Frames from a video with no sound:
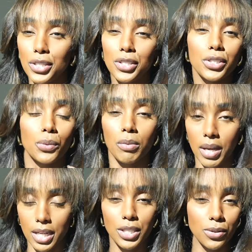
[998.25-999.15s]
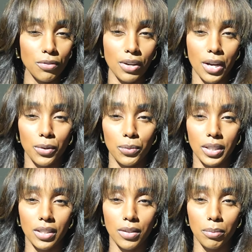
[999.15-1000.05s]
So we made it to the final
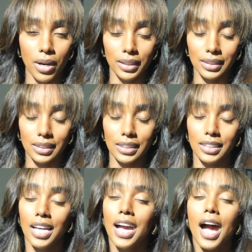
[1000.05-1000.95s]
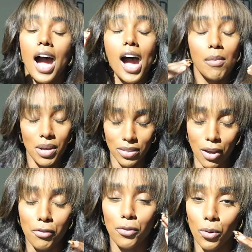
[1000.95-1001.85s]
week of the pregnancy. I'm at
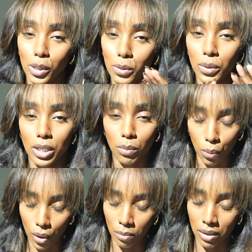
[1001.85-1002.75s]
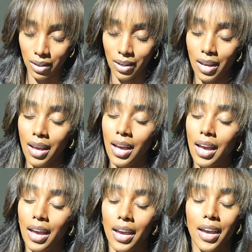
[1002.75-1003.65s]
that forty week appointment.
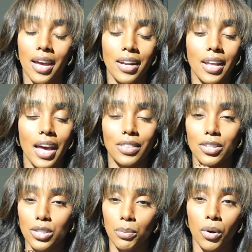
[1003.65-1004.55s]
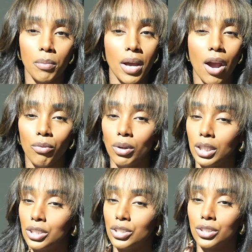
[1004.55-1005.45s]
And at this appointment, I
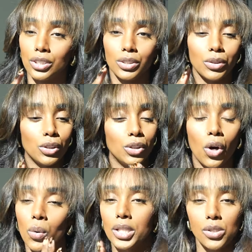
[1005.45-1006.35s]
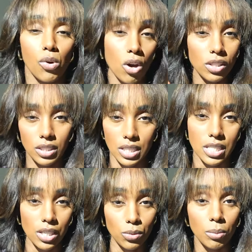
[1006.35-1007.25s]
really just go into all the
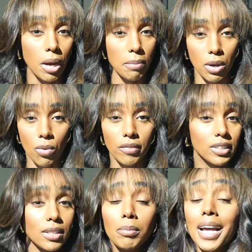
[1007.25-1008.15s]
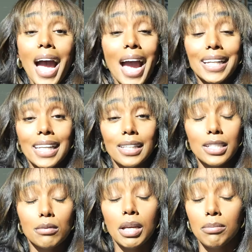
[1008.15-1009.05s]
details with my midwife because I'm like, I need
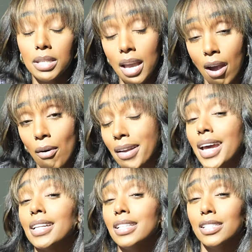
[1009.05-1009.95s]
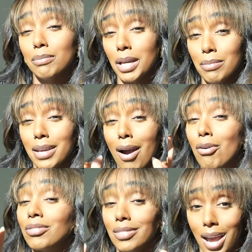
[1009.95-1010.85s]
this baby out and I need this baby
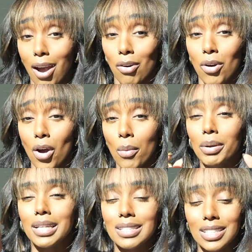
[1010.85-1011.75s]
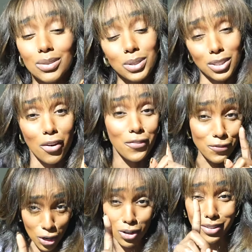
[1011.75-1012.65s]
out now. Because this was the
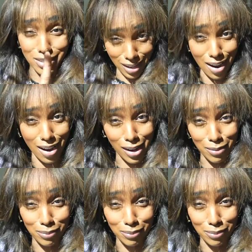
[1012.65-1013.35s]
first time